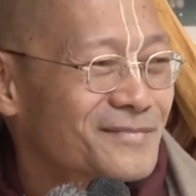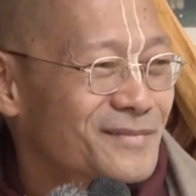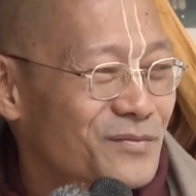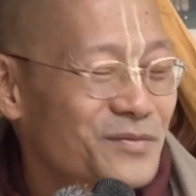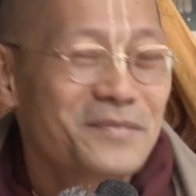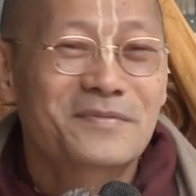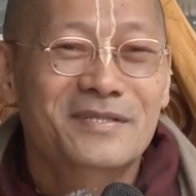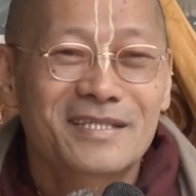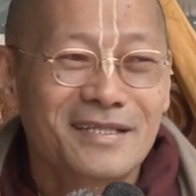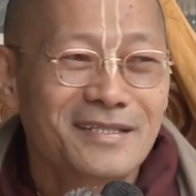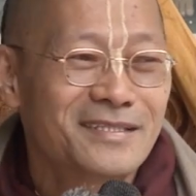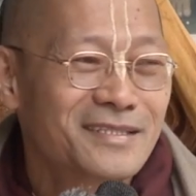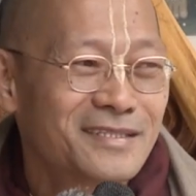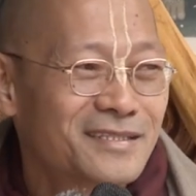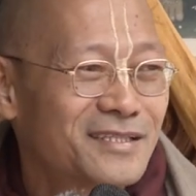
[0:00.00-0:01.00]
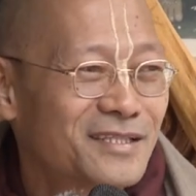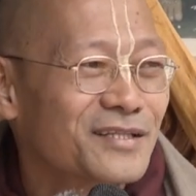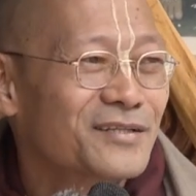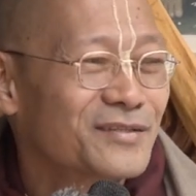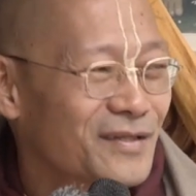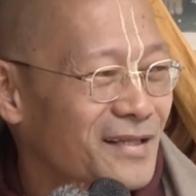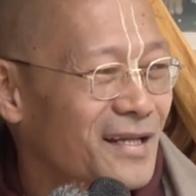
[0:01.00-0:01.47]
We've seen
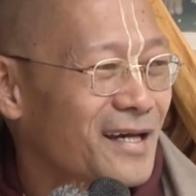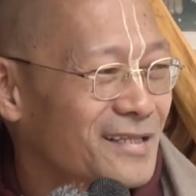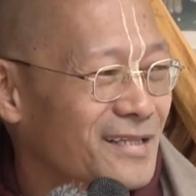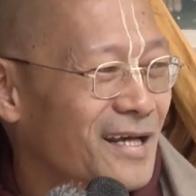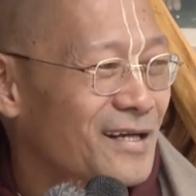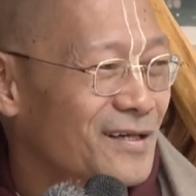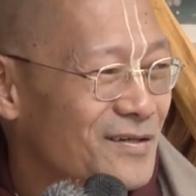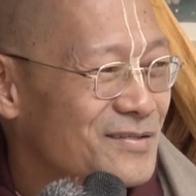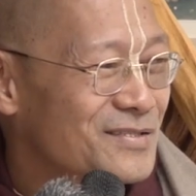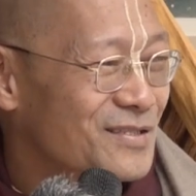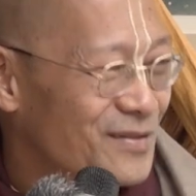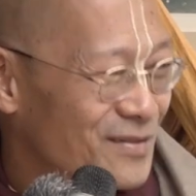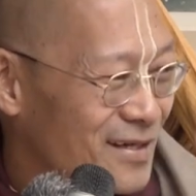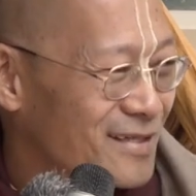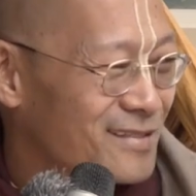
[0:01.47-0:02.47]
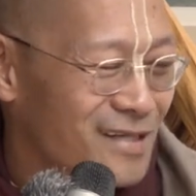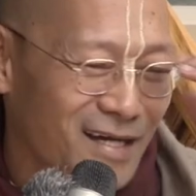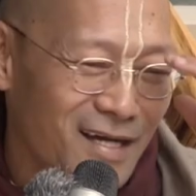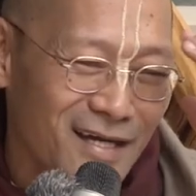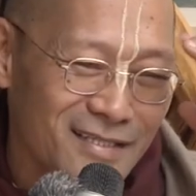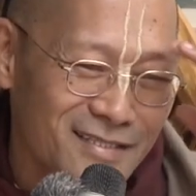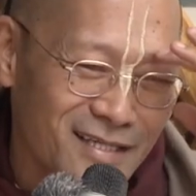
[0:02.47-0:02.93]
children like that also, huh? The
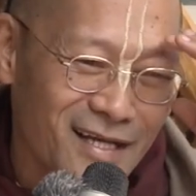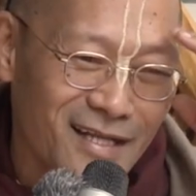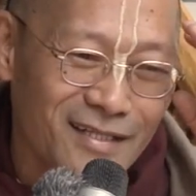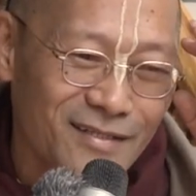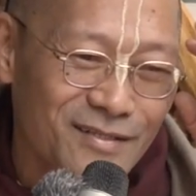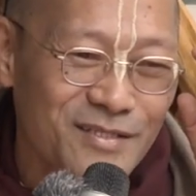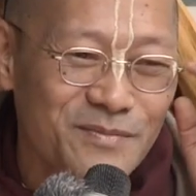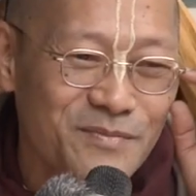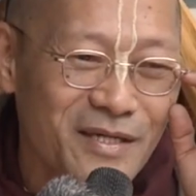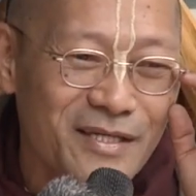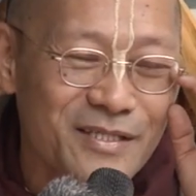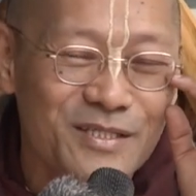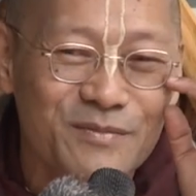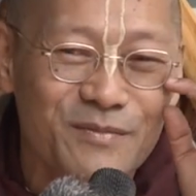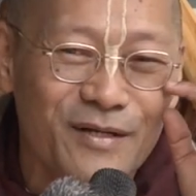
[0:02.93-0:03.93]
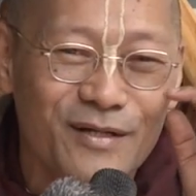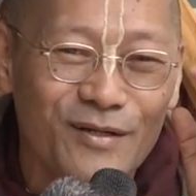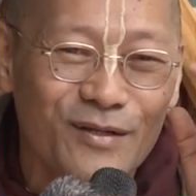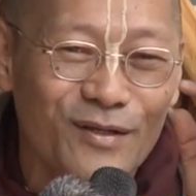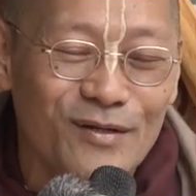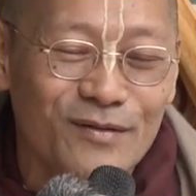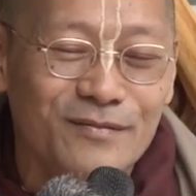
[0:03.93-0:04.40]
kajal is being smeared
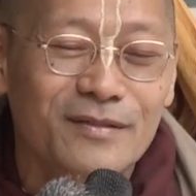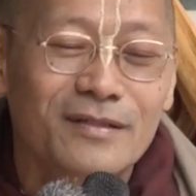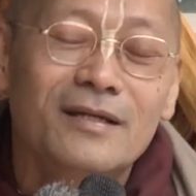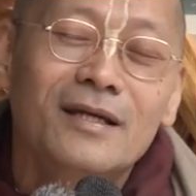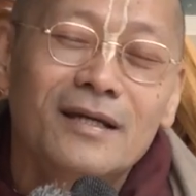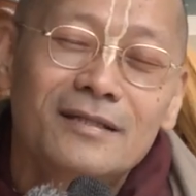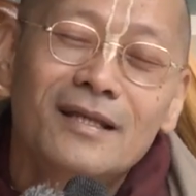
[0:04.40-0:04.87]
all over.